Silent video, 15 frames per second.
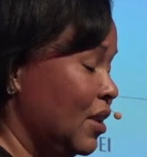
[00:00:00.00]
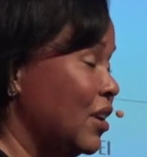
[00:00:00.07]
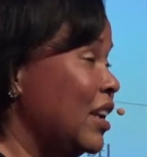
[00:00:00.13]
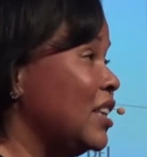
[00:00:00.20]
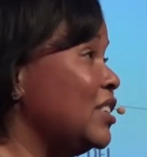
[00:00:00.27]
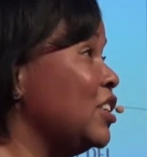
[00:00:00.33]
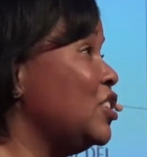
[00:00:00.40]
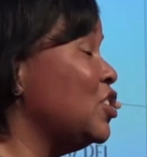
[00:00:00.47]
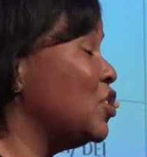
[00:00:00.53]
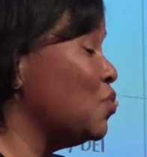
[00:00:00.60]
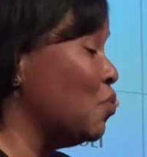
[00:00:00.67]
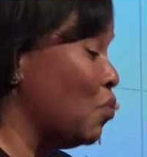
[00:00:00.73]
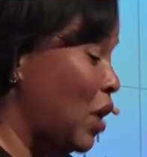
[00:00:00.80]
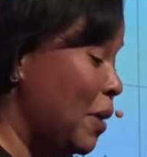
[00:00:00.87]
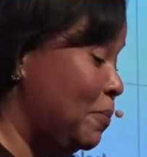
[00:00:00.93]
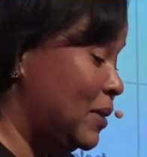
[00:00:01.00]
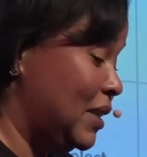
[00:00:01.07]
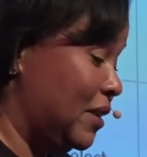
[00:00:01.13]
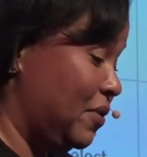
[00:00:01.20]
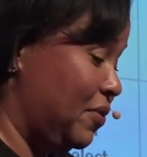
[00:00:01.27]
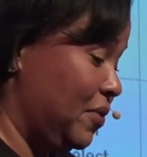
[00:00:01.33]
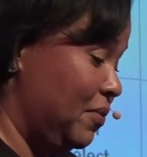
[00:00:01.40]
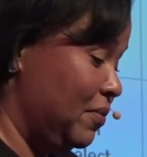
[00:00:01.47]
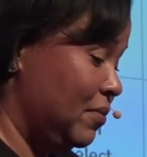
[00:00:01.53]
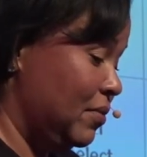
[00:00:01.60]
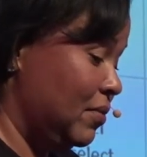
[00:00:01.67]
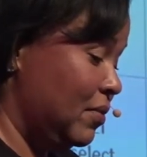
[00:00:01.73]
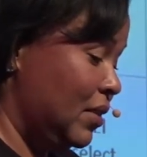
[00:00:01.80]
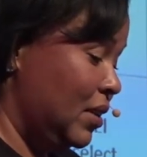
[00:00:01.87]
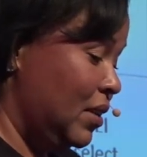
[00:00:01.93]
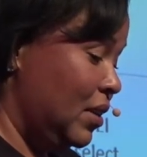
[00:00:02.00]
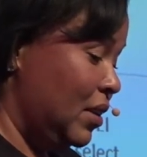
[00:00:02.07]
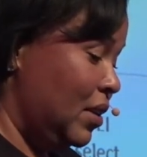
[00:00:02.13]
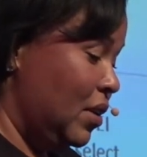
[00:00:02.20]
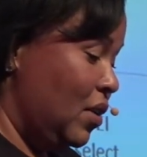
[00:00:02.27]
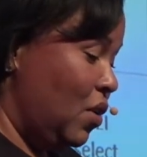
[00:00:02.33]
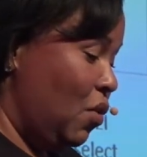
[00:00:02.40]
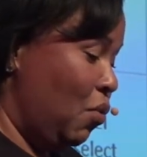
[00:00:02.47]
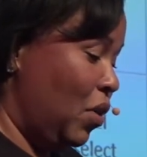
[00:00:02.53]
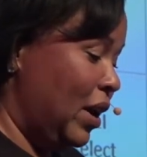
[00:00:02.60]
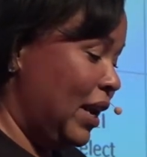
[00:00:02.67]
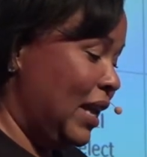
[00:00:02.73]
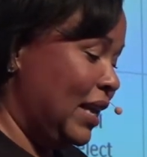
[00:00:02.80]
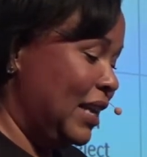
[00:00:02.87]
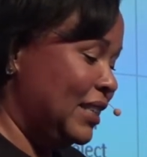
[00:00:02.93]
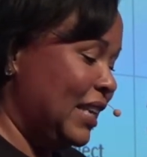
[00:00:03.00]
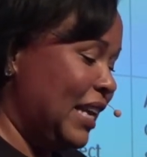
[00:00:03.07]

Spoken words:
Is it disruptive, where it is